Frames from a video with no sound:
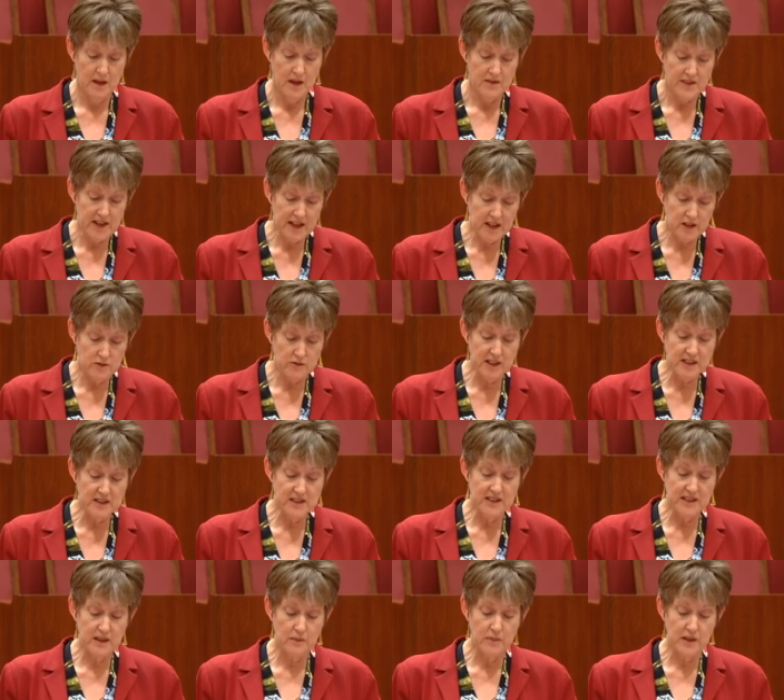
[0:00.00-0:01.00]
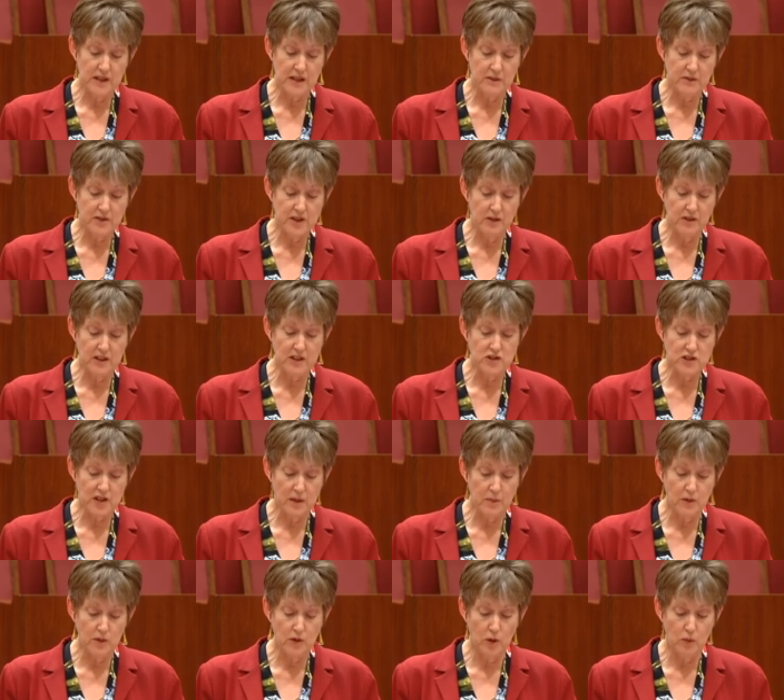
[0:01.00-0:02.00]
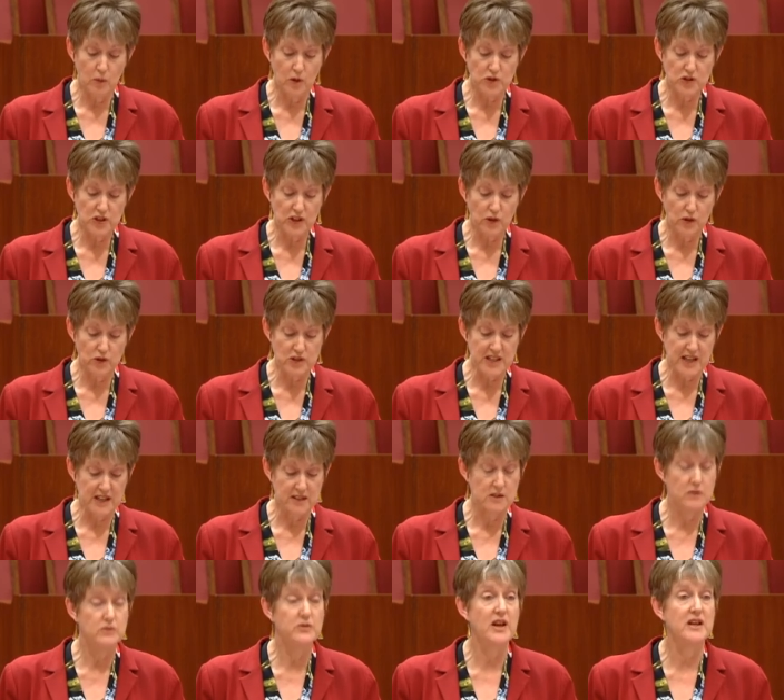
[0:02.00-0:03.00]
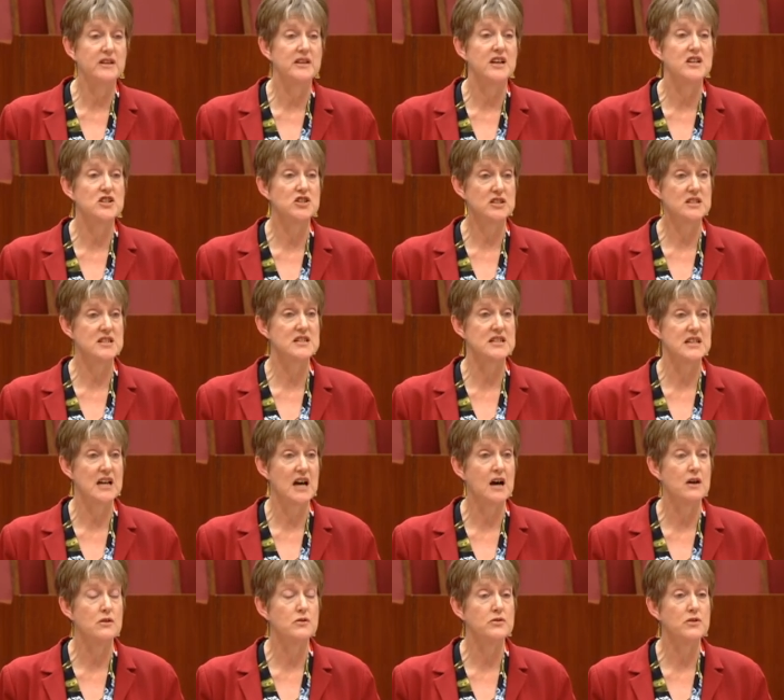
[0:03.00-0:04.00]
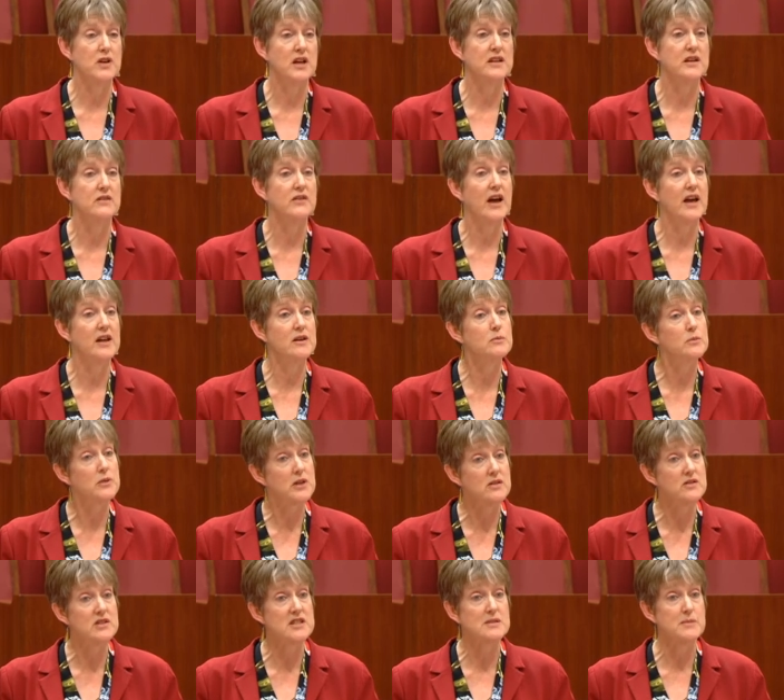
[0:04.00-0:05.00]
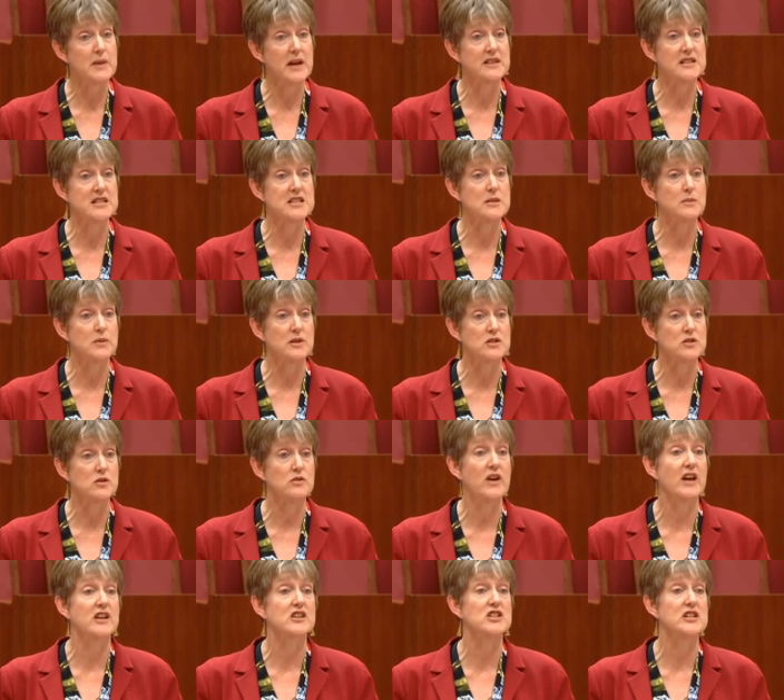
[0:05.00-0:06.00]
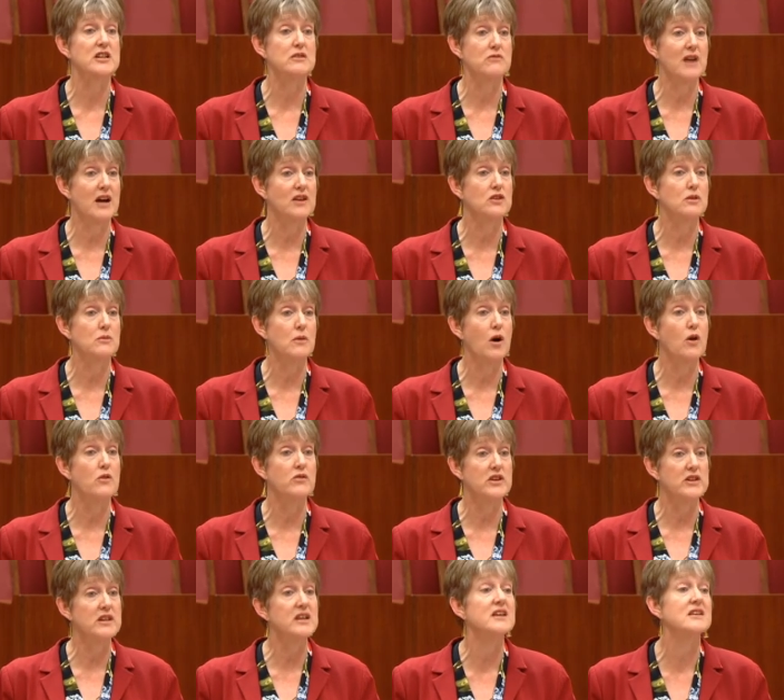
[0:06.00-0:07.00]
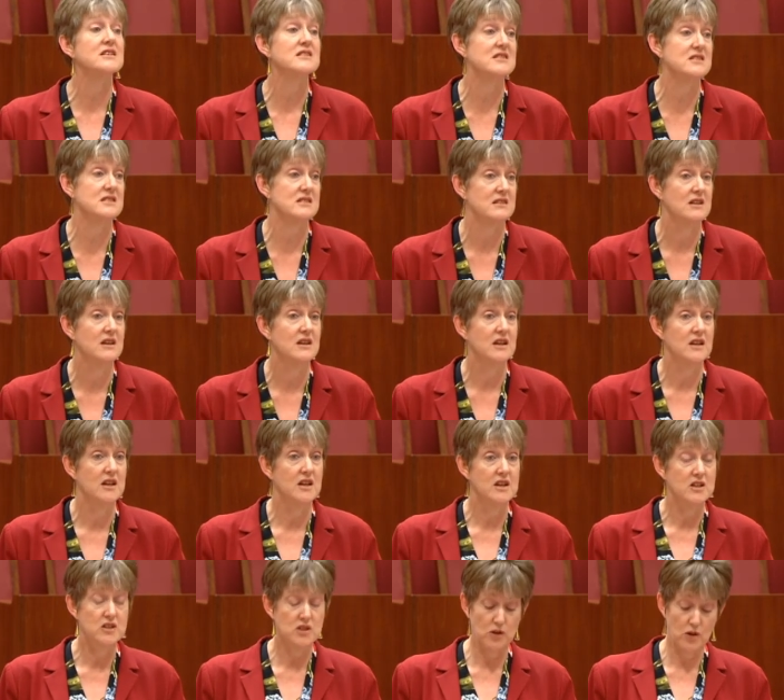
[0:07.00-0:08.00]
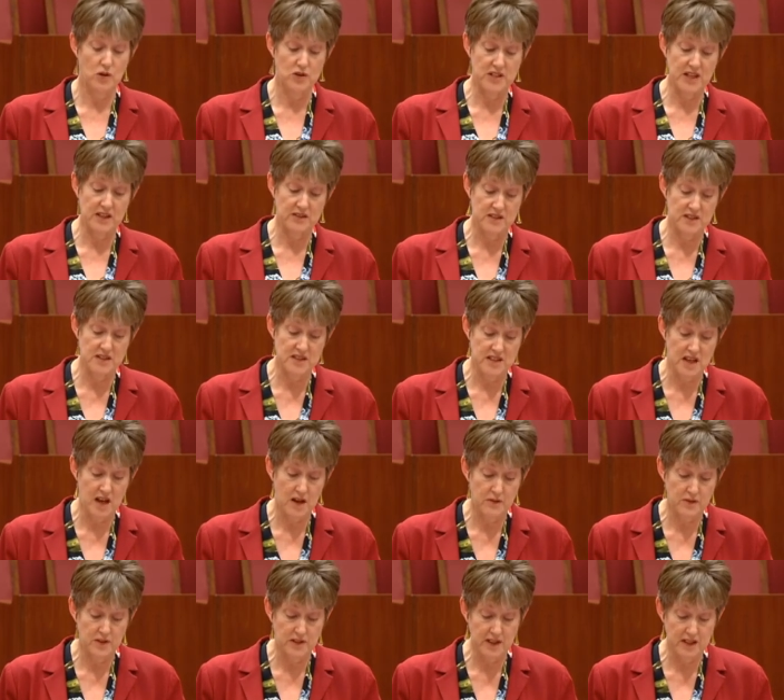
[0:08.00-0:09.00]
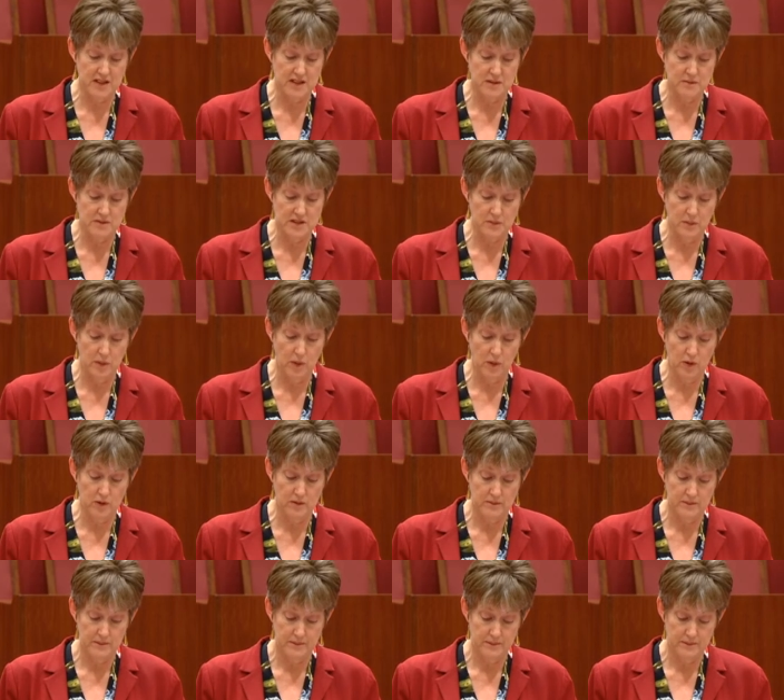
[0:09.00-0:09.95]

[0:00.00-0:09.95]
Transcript: They can ring the number if they're in trouble or want to contact the foundation staff, and they've had previous participants who've actually rung them over years to contact the staff and get some support.